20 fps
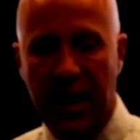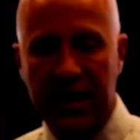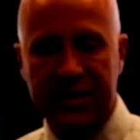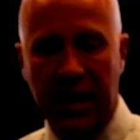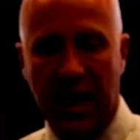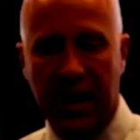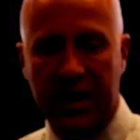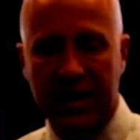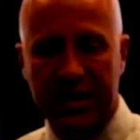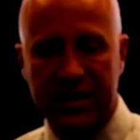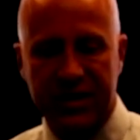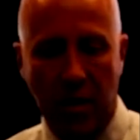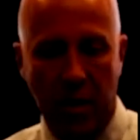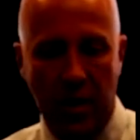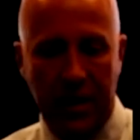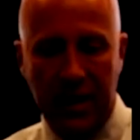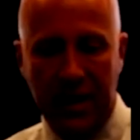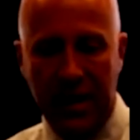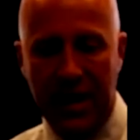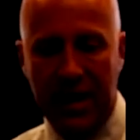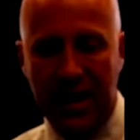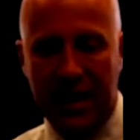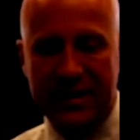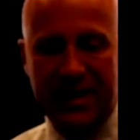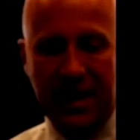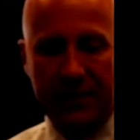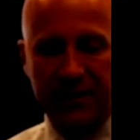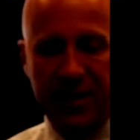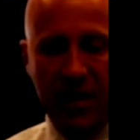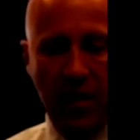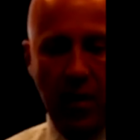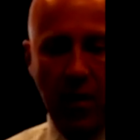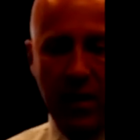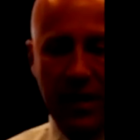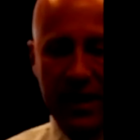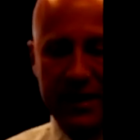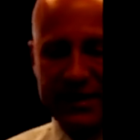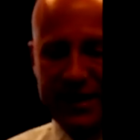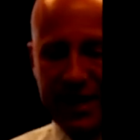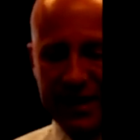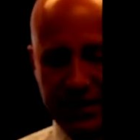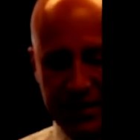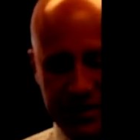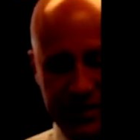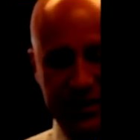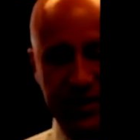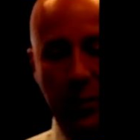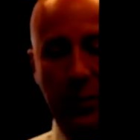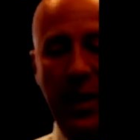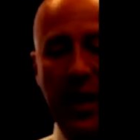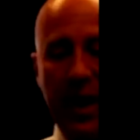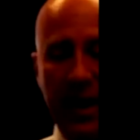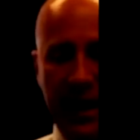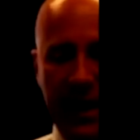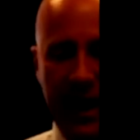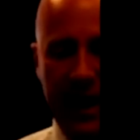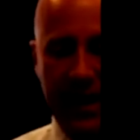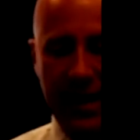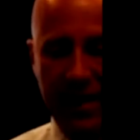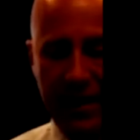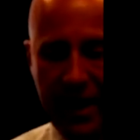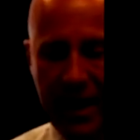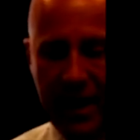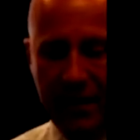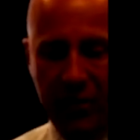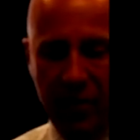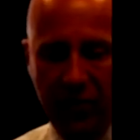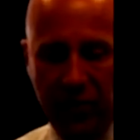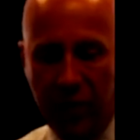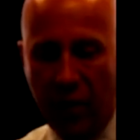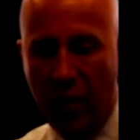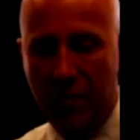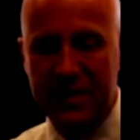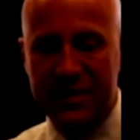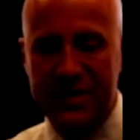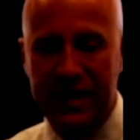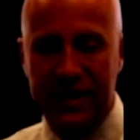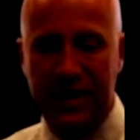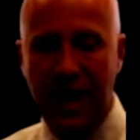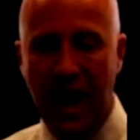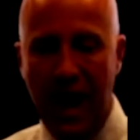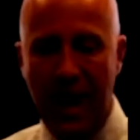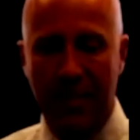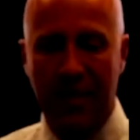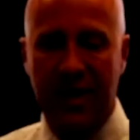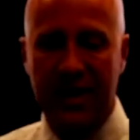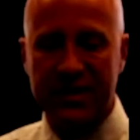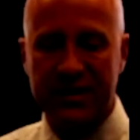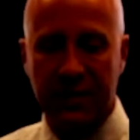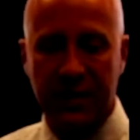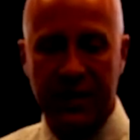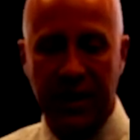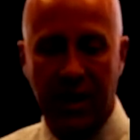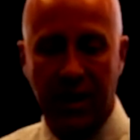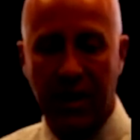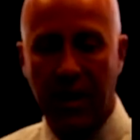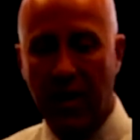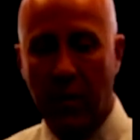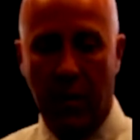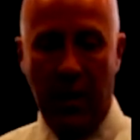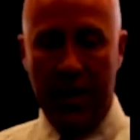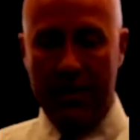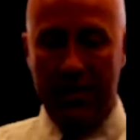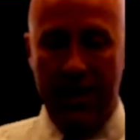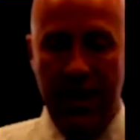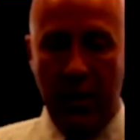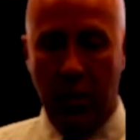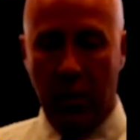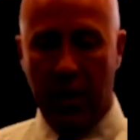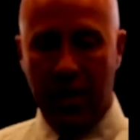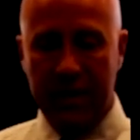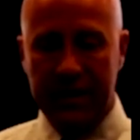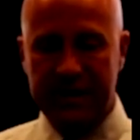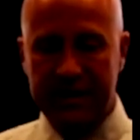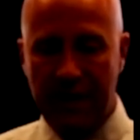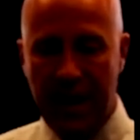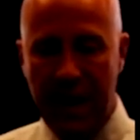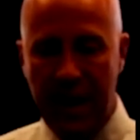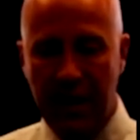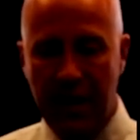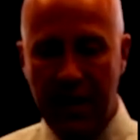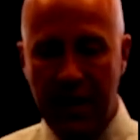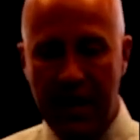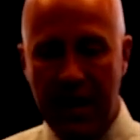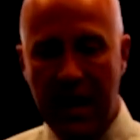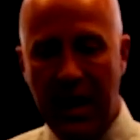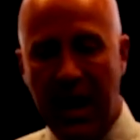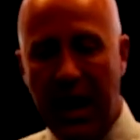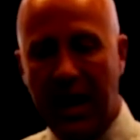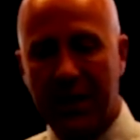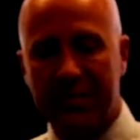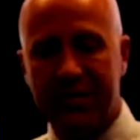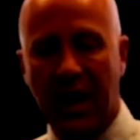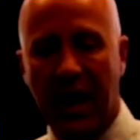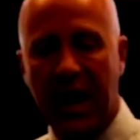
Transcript: I'm not talking stoically accepting organizational stupidity and performance incompetence with a what me worry smile.